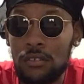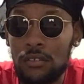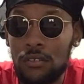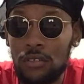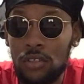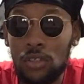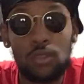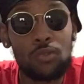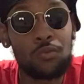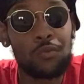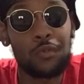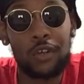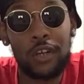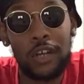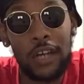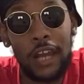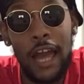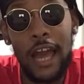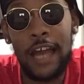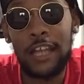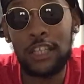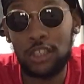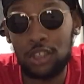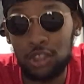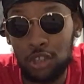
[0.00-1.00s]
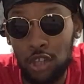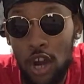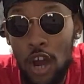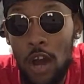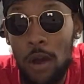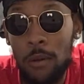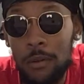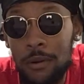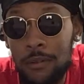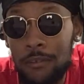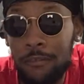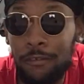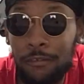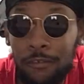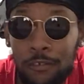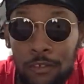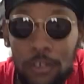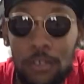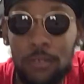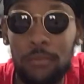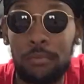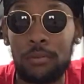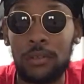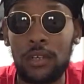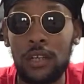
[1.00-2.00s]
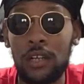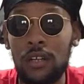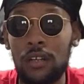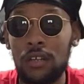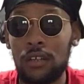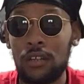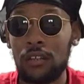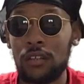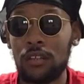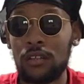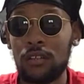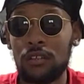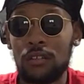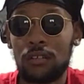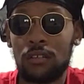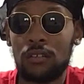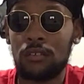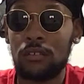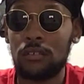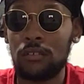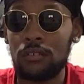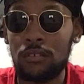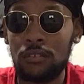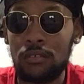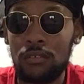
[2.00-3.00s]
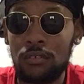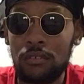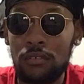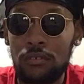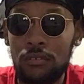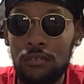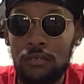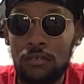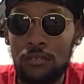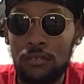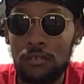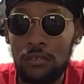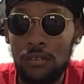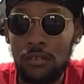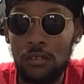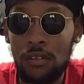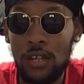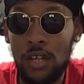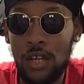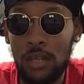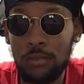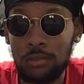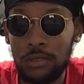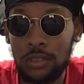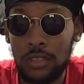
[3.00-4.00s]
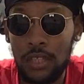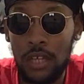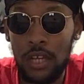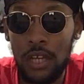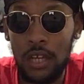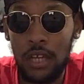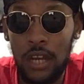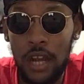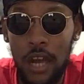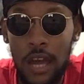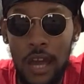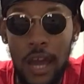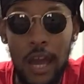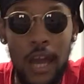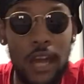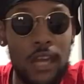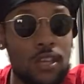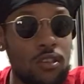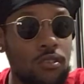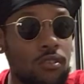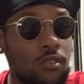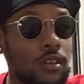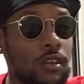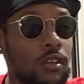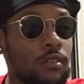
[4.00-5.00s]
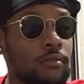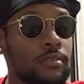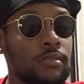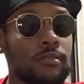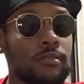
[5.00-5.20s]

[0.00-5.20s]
You real life drone them through, bro. You know what I'm saying? Like, how you.